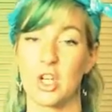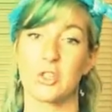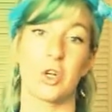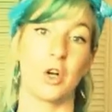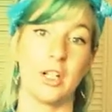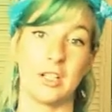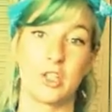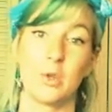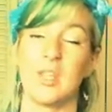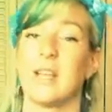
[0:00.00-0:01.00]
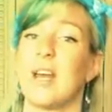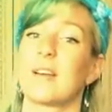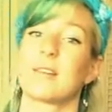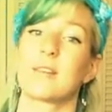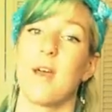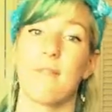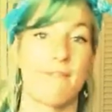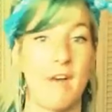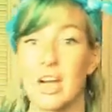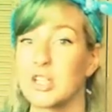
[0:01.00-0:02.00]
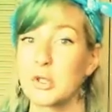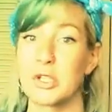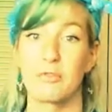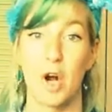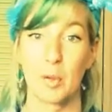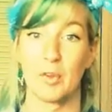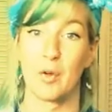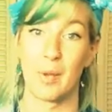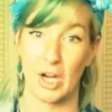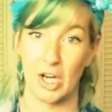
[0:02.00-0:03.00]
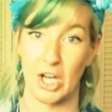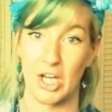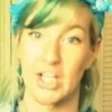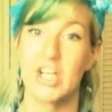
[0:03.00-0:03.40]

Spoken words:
turn into the next factory farm of America.